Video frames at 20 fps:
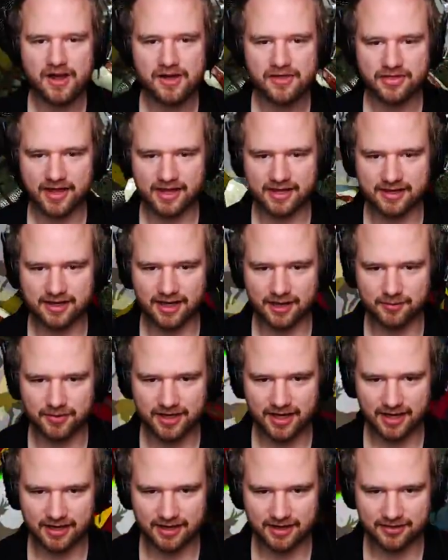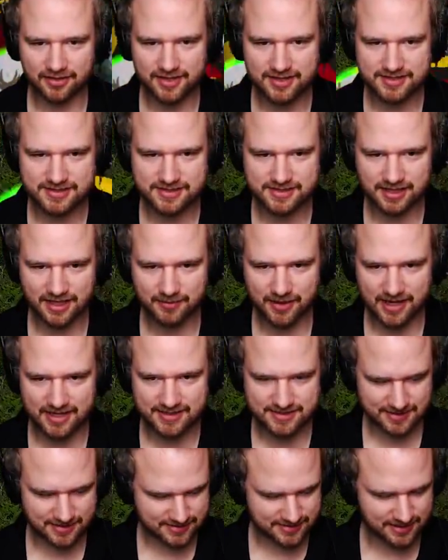They come again, and this time,
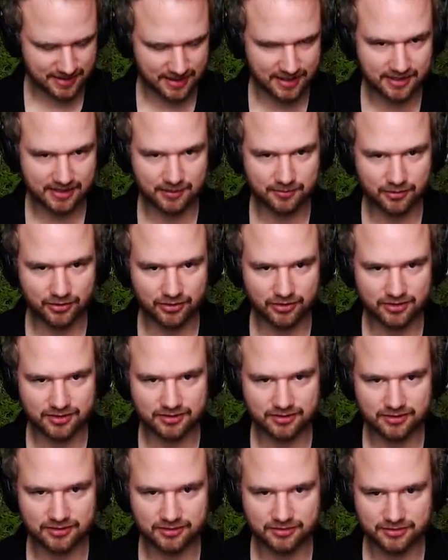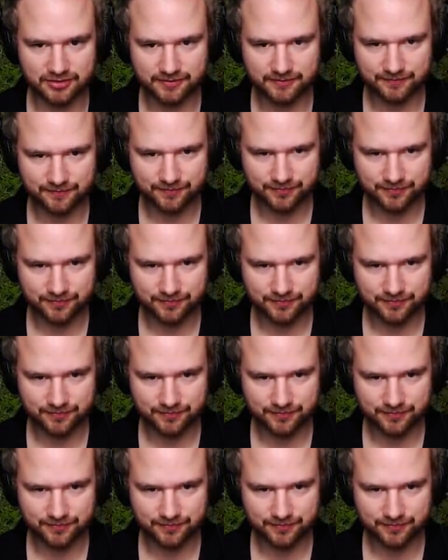as I said, I'm all alone.